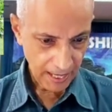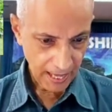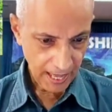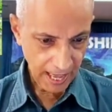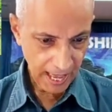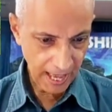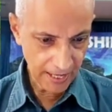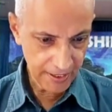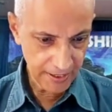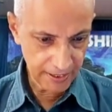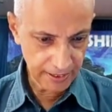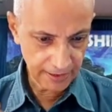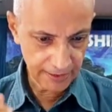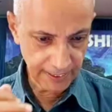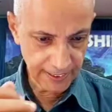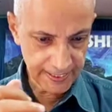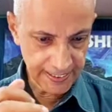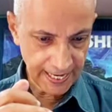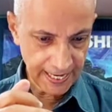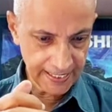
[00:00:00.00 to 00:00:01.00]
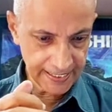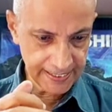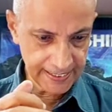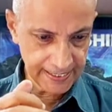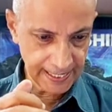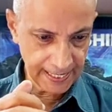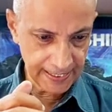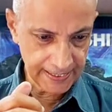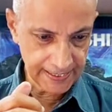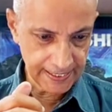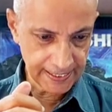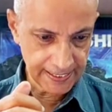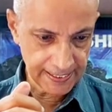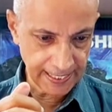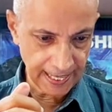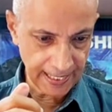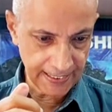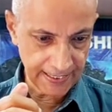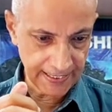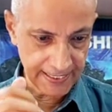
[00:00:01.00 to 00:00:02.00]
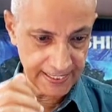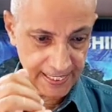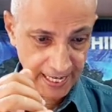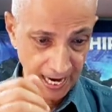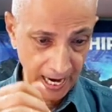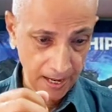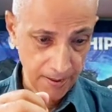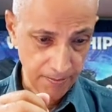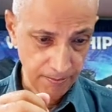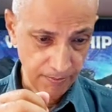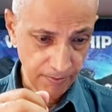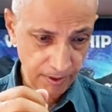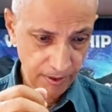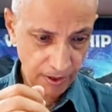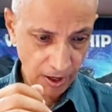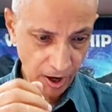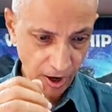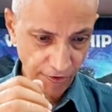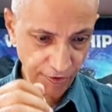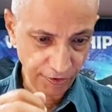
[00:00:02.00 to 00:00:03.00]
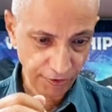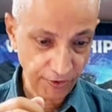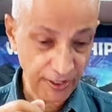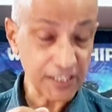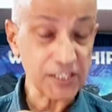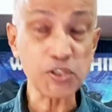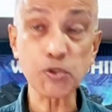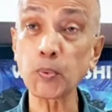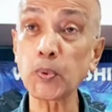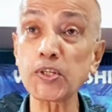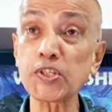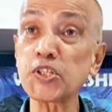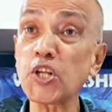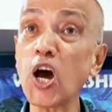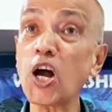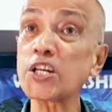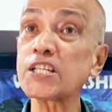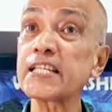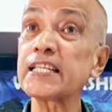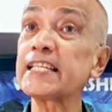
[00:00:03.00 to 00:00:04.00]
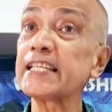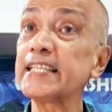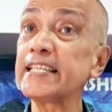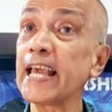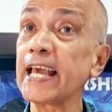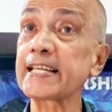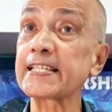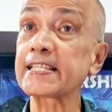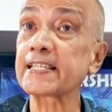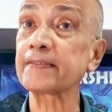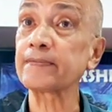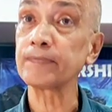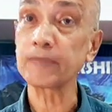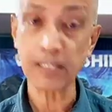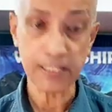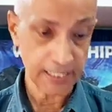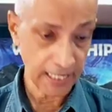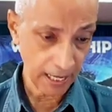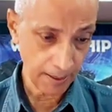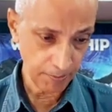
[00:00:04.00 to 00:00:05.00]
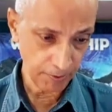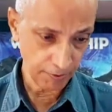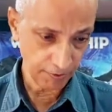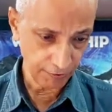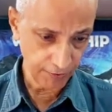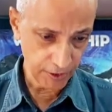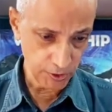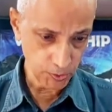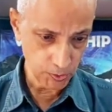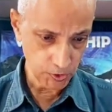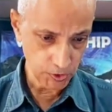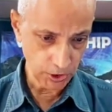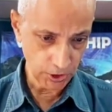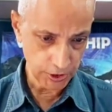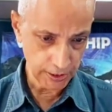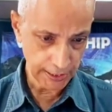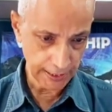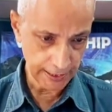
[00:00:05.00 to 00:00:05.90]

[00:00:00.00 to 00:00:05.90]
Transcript: And the text tells us that the time of figs was not yet. The time of figs was not